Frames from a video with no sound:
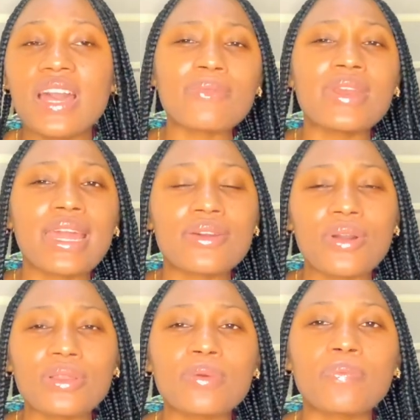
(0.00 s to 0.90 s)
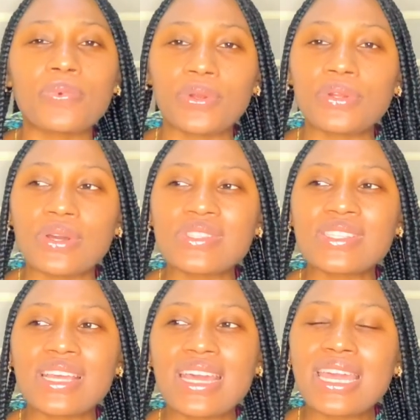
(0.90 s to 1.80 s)
When I got the product,
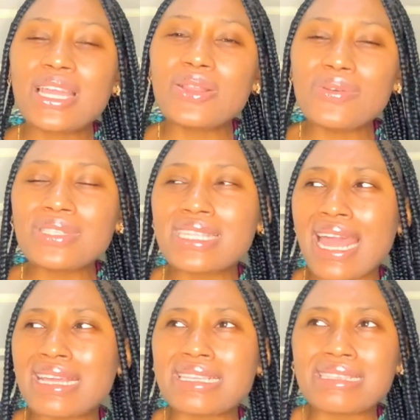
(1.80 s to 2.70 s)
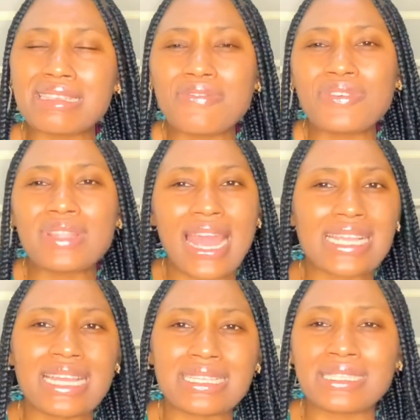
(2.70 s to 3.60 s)
it looks like
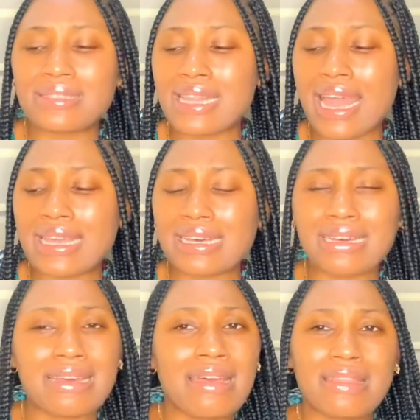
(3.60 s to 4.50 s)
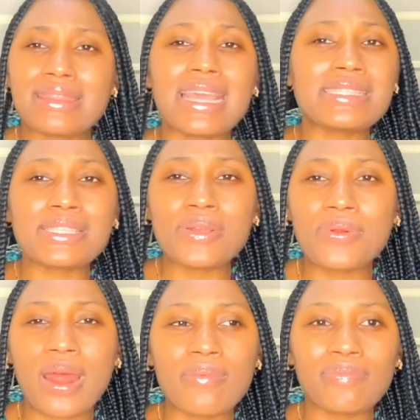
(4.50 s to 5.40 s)
it's like 30
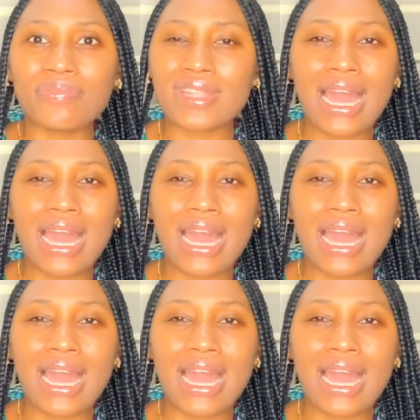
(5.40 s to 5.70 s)
grams.